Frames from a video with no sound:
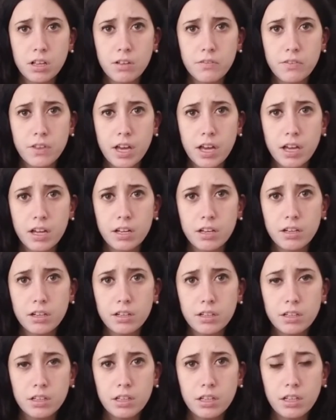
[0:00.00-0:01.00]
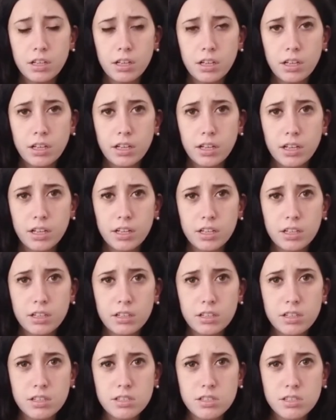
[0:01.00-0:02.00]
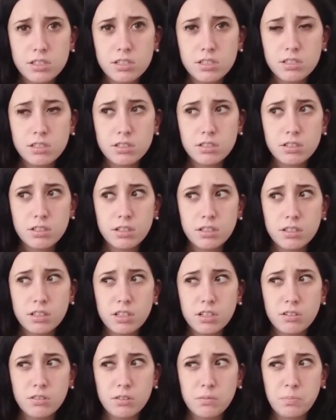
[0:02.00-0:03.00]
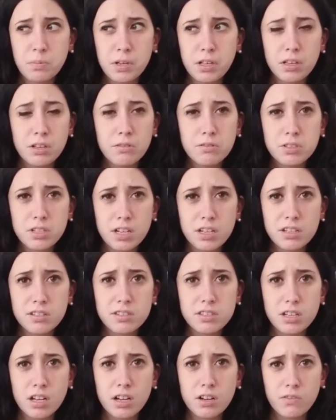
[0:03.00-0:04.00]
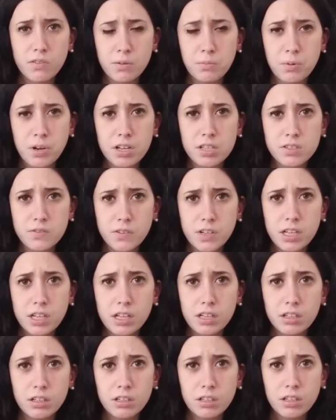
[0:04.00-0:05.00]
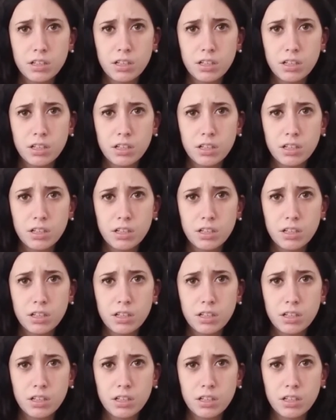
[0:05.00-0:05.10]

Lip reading: of that. And it's just, the pillows kind of suck for breastfeeding.